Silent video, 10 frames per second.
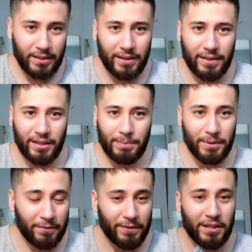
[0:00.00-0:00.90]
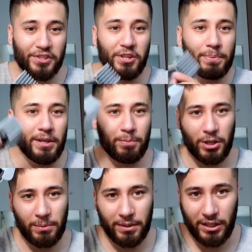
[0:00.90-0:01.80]
And uh, I'm going to finish up here
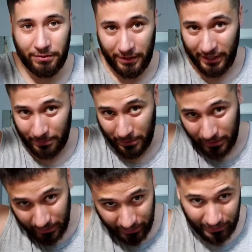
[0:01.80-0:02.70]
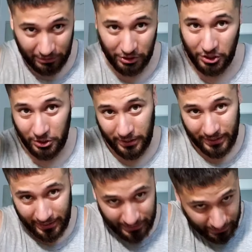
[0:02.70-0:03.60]
probably off camera, and I'll show
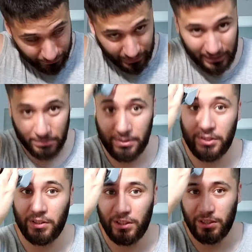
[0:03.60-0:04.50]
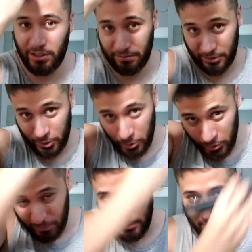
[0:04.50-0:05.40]
you guys the final result of a
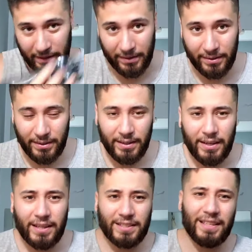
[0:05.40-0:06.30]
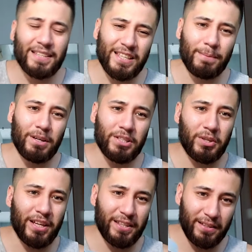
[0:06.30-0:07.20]
true number 8. Because last time I
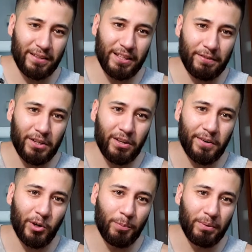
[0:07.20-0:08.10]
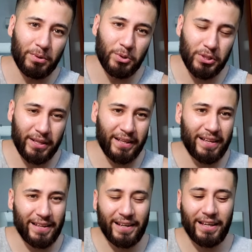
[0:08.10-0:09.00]
also had the lever guard open, which was like an
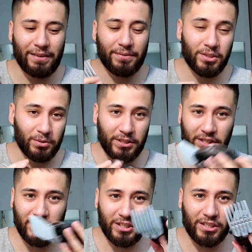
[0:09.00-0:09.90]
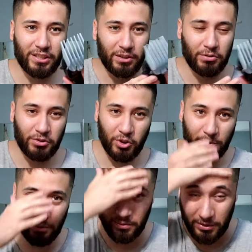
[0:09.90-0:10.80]
8.5. So this is just closed,
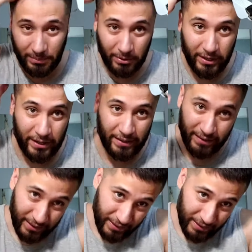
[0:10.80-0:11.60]
normal, number 8.